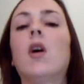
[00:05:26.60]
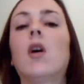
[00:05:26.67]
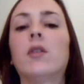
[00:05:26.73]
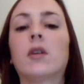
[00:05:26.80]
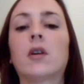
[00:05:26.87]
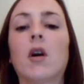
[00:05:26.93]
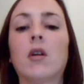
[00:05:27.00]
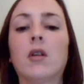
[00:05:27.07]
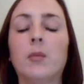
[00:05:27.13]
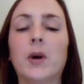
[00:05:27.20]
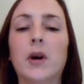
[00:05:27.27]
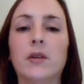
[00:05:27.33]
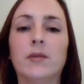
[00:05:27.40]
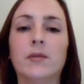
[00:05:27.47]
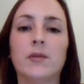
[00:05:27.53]
On the
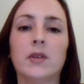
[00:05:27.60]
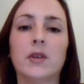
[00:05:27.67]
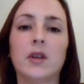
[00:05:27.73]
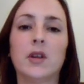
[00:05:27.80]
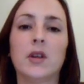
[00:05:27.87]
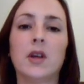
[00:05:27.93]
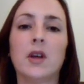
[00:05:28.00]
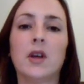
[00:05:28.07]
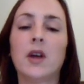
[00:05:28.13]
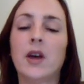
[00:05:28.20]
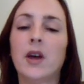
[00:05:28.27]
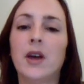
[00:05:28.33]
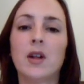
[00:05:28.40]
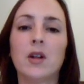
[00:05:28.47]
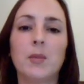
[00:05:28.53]
collarbone.
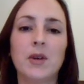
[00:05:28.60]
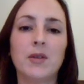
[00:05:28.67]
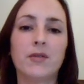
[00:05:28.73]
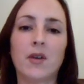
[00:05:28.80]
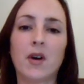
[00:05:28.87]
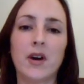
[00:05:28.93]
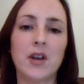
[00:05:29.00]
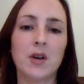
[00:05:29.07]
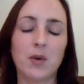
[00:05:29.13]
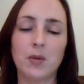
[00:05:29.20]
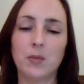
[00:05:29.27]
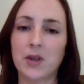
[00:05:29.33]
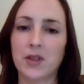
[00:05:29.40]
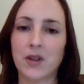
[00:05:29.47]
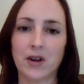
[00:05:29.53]
It'll be fine, it
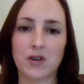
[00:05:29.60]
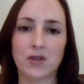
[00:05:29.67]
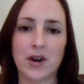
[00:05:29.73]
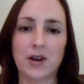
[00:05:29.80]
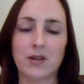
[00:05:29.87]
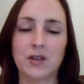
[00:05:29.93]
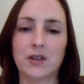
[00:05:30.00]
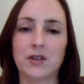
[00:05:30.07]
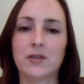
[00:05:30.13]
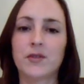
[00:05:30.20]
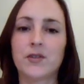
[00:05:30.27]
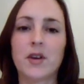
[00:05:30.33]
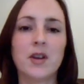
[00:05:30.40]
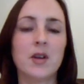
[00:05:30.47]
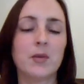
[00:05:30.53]
won't be that crowded.
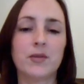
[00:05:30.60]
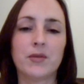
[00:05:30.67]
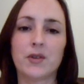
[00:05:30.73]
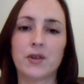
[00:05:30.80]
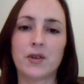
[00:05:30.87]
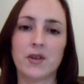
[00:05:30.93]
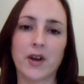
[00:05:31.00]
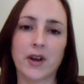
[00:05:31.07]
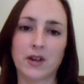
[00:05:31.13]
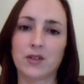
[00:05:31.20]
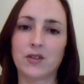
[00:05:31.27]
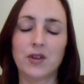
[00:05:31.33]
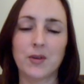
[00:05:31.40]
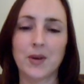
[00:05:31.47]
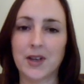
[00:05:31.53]
I've done it before and I
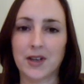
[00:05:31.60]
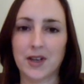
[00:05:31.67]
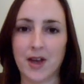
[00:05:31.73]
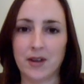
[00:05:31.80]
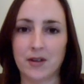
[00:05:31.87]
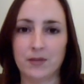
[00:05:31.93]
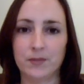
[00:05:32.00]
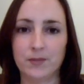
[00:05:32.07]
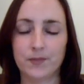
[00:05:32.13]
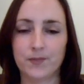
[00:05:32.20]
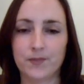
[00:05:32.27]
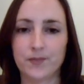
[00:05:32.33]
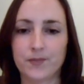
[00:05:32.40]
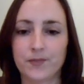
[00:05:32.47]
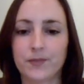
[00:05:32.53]
can do it again.
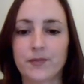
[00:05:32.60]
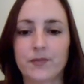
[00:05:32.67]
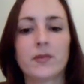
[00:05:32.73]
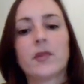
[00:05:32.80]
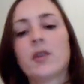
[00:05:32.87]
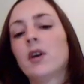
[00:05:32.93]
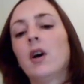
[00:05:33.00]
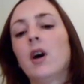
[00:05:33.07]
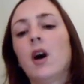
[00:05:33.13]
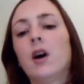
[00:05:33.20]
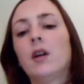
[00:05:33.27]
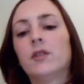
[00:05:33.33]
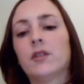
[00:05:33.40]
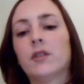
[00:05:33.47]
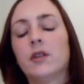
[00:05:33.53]

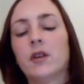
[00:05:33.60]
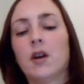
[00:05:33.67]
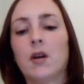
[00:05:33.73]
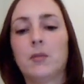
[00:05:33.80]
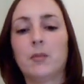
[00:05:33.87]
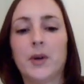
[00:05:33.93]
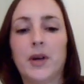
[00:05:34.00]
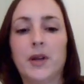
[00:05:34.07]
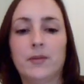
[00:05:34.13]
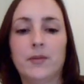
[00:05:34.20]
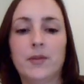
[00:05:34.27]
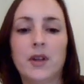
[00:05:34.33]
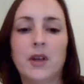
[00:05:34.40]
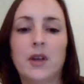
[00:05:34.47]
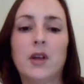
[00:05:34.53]
Under the armpit.
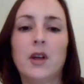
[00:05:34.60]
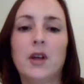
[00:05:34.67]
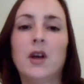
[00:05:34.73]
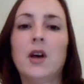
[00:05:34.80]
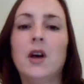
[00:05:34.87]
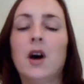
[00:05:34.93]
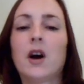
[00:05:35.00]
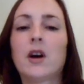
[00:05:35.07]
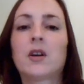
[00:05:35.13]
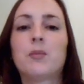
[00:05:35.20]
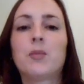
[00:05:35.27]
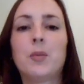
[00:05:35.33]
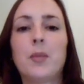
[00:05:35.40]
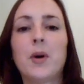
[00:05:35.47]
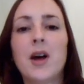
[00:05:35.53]
I
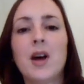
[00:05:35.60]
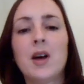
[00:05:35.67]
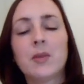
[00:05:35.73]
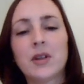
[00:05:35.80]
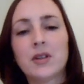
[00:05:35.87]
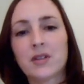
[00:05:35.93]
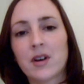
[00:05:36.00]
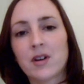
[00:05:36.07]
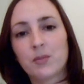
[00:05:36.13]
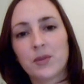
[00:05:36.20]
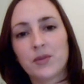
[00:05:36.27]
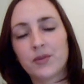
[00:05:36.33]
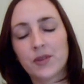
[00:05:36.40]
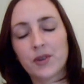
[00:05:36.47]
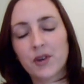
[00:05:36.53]
can prepare myself
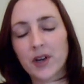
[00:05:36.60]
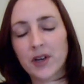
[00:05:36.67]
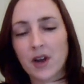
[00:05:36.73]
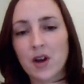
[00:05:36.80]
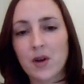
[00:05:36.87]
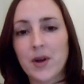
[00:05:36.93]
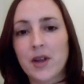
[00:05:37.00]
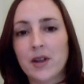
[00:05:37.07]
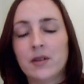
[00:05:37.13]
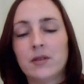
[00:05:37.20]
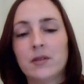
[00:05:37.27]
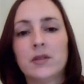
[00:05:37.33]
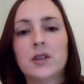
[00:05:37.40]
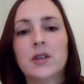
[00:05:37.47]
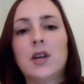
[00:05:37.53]
before I go in
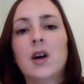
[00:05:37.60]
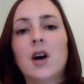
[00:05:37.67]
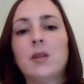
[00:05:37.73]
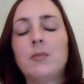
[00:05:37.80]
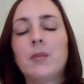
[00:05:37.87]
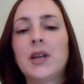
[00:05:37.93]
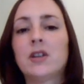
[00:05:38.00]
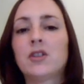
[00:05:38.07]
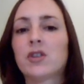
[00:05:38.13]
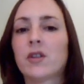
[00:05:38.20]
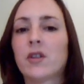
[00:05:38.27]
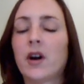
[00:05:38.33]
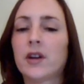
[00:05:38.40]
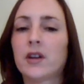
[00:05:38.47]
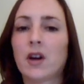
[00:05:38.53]
and make
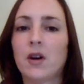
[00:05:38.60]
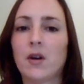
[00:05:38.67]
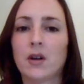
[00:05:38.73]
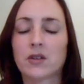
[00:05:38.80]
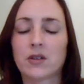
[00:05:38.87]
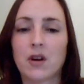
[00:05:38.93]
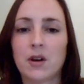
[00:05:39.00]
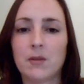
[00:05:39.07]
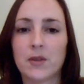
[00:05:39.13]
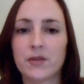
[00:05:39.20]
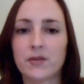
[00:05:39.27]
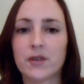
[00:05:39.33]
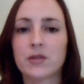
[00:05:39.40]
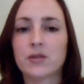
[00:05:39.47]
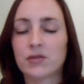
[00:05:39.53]
sure that I go at a time
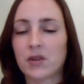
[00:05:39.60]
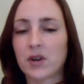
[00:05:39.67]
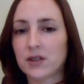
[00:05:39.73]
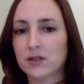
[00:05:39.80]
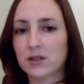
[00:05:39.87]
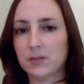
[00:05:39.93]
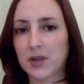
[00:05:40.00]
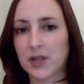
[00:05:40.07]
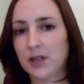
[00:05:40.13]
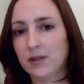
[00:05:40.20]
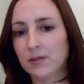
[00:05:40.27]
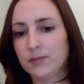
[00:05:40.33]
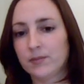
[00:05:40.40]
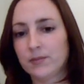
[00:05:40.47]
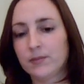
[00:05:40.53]
that feels right to me.
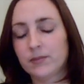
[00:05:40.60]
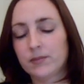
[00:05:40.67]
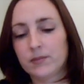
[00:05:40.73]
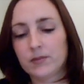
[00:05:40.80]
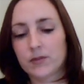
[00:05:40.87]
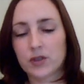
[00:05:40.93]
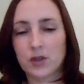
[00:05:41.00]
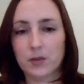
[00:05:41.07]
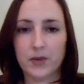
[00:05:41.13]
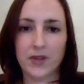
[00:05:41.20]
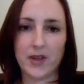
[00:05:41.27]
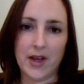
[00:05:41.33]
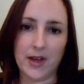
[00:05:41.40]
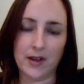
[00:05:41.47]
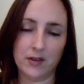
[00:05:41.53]
Top of
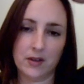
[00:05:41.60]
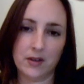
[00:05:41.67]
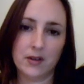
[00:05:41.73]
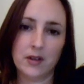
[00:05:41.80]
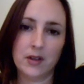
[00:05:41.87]
the head.